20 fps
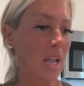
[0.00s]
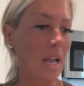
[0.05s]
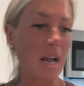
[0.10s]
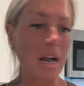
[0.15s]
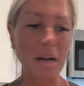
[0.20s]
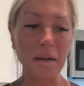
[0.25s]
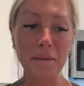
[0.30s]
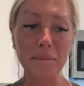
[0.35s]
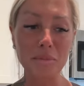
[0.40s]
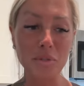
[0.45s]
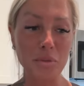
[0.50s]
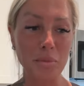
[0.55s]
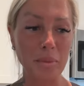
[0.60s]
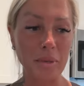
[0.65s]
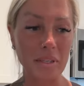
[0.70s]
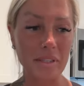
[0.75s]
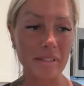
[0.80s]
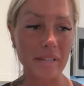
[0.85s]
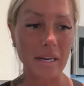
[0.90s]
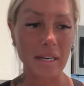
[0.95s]
am super
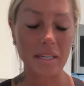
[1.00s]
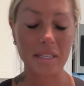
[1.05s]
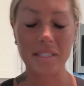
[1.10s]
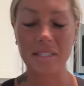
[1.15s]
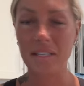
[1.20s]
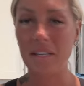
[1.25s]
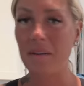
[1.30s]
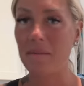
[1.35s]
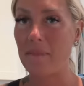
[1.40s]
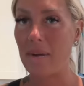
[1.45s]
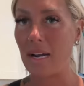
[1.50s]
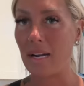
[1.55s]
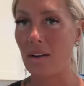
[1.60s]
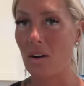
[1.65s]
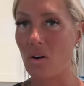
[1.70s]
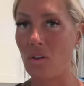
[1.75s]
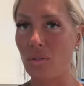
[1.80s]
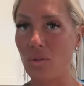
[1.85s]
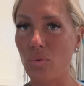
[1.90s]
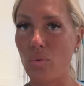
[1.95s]
excited to get back
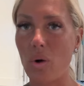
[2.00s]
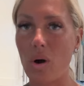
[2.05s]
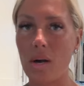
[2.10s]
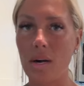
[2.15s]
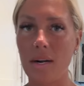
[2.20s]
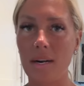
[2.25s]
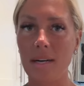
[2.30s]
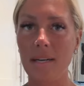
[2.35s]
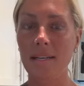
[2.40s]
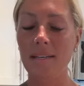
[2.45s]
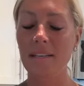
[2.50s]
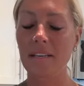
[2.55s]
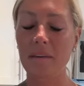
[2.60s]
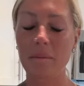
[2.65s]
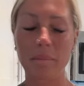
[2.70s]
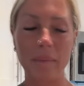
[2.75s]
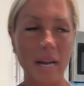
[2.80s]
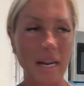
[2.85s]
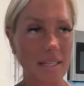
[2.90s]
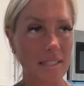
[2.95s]
on the water,
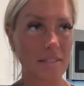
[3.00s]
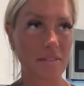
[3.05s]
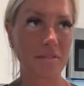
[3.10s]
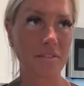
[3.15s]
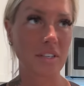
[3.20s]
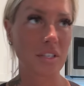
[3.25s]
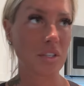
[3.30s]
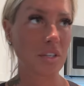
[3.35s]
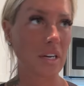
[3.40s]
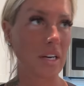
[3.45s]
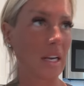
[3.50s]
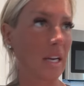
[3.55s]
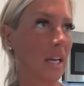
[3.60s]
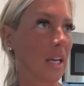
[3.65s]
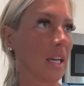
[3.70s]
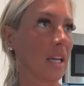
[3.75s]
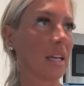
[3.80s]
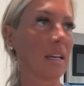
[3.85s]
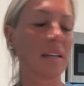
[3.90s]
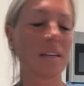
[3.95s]
get back to
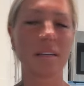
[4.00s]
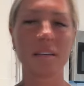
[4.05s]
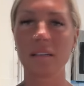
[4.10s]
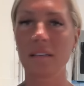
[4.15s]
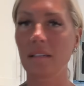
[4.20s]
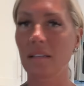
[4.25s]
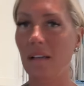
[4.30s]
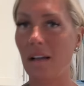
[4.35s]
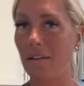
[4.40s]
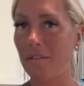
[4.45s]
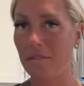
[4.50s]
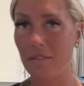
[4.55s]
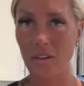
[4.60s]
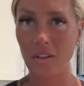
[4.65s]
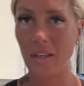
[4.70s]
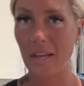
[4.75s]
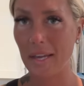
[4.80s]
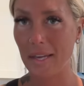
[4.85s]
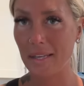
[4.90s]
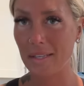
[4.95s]
fishing. I feel
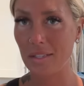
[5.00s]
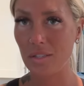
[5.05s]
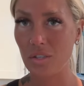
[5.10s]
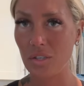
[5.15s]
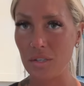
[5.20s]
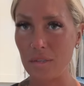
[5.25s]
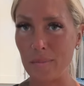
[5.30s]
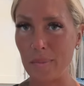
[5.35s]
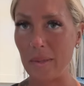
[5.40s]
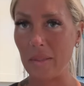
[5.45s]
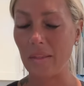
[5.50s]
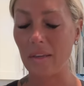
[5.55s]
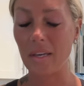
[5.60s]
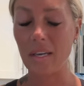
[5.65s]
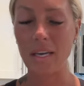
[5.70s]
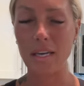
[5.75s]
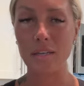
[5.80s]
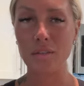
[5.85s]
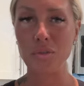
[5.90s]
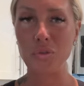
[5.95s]
like it's just been
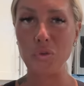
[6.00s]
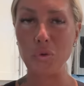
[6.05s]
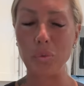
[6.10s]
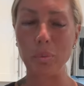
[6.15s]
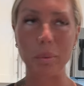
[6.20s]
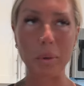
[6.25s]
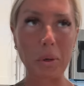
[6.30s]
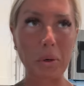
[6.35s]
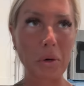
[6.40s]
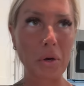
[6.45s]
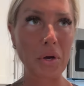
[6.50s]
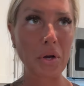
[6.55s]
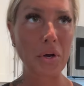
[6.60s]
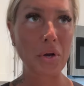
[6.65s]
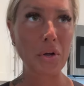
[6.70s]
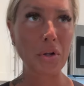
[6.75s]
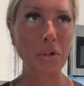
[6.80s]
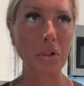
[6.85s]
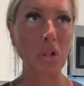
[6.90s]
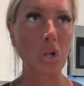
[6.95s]
like a super
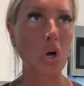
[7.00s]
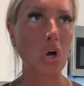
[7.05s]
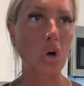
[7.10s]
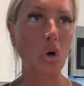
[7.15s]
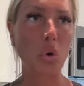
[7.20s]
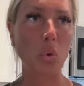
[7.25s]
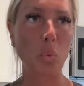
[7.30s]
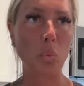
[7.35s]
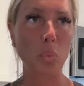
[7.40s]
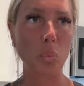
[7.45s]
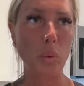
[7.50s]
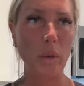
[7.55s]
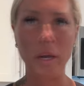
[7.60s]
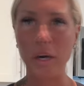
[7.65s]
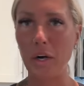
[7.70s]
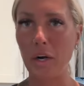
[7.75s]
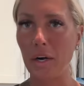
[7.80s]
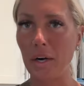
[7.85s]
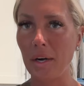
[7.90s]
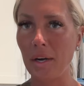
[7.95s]
long
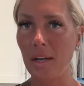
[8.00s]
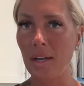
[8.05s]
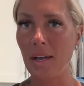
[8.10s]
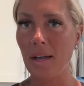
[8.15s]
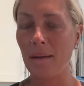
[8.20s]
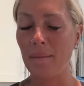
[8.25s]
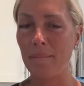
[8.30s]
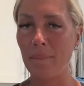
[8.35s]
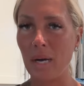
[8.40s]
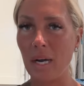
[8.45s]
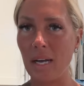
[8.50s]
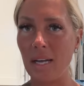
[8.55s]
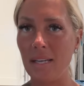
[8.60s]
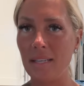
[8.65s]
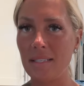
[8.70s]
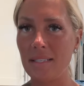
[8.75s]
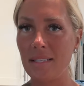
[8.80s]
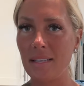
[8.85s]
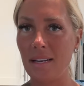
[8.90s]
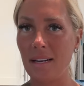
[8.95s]
winter,
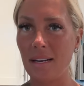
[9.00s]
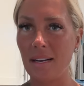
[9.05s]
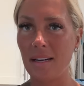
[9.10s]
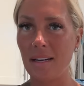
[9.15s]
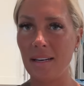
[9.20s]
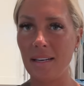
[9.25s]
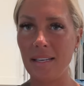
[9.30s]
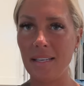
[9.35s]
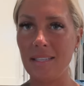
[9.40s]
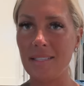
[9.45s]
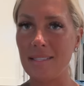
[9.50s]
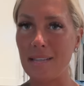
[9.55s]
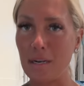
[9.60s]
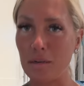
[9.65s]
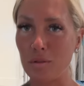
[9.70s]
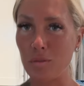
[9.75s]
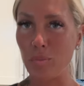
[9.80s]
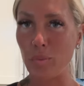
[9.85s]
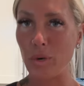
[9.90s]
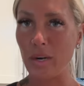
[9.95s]
but it is
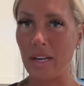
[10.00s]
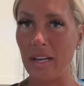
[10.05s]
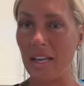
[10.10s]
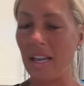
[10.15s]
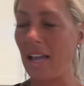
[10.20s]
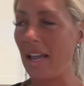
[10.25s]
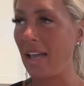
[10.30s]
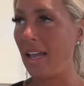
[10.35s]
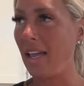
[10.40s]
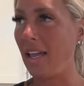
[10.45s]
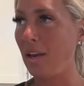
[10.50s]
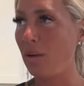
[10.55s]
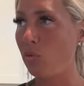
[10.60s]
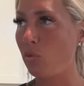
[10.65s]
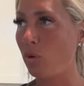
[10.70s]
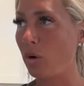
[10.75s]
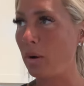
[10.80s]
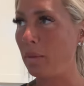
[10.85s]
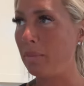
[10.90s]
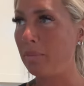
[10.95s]
now spring and
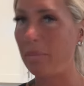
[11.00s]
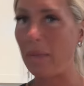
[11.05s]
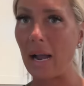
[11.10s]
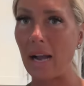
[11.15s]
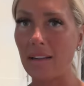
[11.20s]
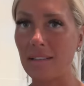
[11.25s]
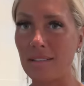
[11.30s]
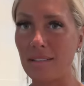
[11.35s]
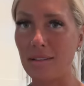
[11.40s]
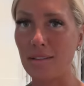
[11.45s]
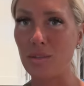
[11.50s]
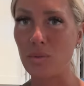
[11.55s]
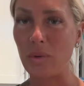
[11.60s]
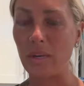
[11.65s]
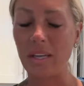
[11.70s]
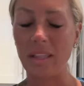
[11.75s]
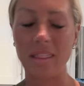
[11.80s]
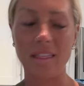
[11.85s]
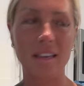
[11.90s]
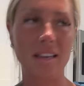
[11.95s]
we're back to the
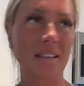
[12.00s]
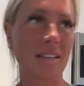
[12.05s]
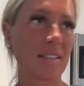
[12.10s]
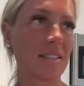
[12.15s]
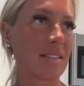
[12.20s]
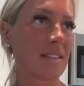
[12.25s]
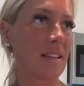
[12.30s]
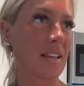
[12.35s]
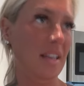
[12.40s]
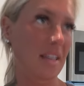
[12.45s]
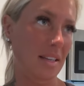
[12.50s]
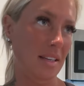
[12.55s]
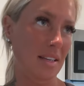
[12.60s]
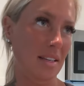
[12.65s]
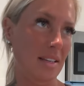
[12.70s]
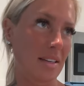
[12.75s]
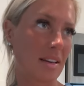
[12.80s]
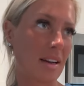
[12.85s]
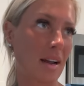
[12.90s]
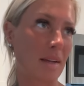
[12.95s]
swing of things,
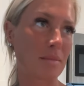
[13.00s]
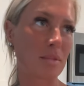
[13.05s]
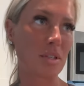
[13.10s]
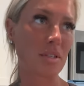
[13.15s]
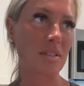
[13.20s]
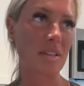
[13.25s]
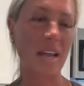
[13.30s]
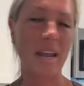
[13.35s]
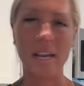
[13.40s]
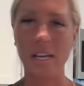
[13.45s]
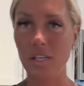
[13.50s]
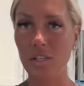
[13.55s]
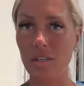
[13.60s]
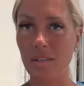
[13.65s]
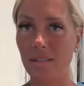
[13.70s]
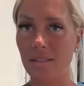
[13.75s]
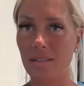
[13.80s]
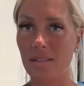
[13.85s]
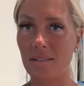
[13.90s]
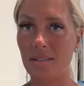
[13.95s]
and I'm just
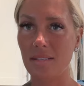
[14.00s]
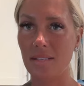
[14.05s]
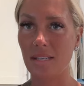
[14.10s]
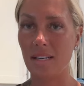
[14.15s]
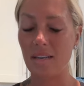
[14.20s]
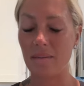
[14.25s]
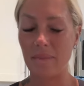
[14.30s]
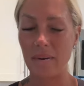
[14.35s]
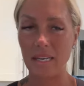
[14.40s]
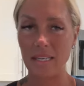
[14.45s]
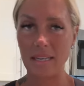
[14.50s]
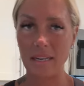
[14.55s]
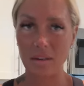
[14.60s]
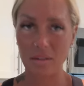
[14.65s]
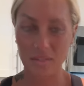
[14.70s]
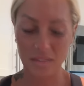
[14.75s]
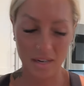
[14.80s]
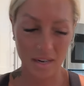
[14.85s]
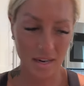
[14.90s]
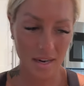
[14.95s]
anxious to get back
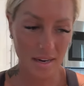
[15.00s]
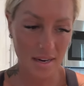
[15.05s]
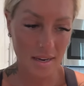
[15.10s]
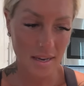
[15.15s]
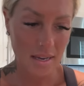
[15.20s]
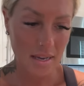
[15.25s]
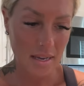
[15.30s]
out there.